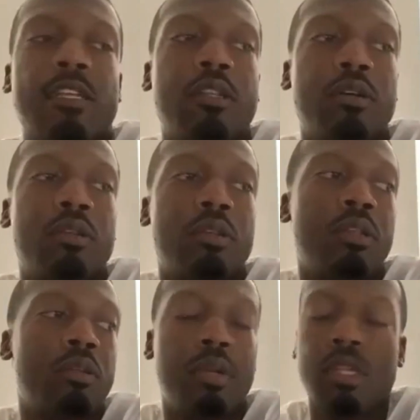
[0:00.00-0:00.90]
those
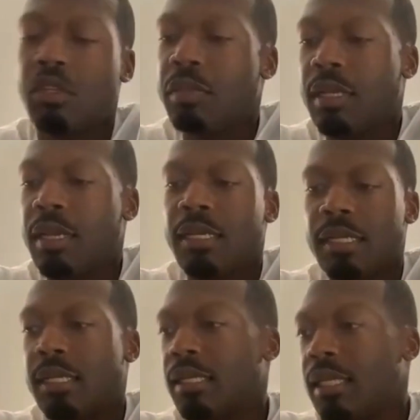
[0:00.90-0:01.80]
are really too big. Like
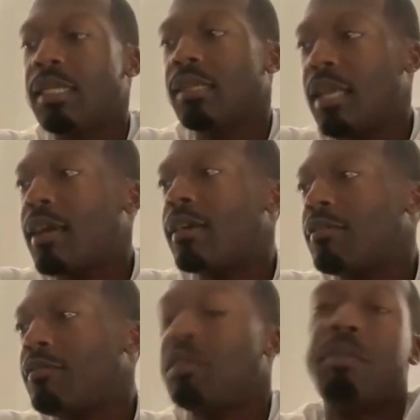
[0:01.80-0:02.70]
is this guy
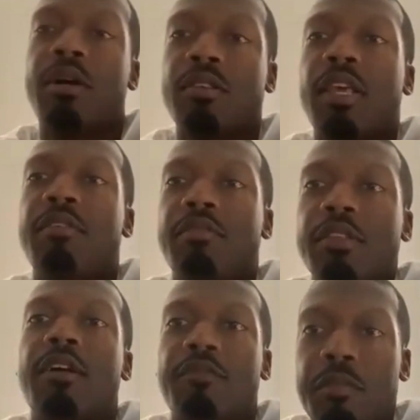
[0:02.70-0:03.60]
football savvy?
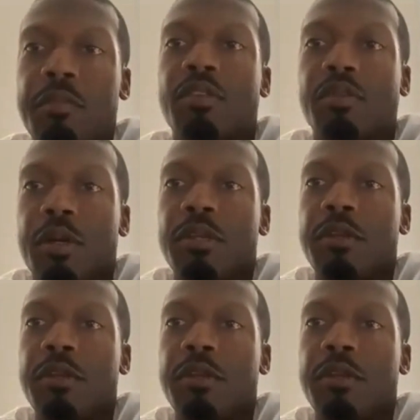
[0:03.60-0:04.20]
See how football smart.